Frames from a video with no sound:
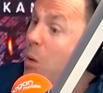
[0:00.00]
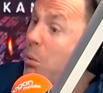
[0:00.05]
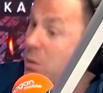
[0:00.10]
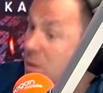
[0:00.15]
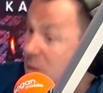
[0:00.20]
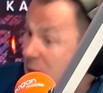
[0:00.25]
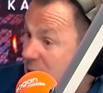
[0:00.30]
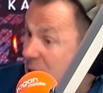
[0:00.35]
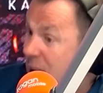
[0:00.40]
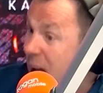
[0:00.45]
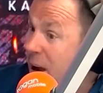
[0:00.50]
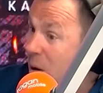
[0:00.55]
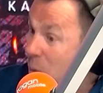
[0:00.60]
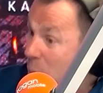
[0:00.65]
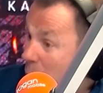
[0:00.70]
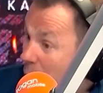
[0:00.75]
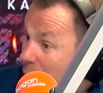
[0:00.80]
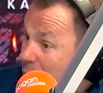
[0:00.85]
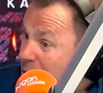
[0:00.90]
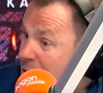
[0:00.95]
I would say
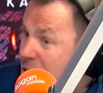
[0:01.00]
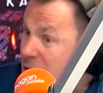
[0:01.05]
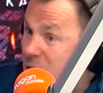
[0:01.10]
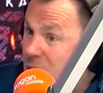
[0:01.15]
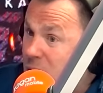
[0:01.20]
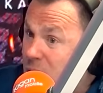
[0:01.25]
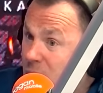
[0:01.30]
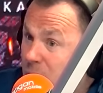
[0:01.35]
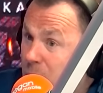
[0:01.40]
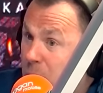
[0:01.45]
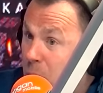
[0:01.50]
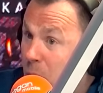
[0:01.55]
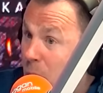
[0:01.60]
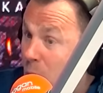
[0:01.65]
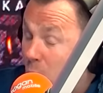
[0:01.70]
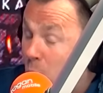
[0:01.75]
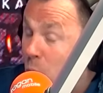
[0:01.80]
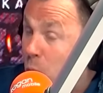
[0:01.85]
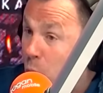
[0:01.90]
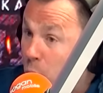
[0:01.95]
it was,
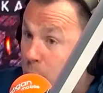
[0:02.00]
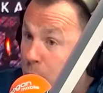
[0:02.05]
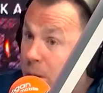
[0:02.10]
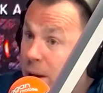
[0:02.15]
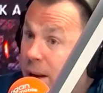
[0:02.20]
or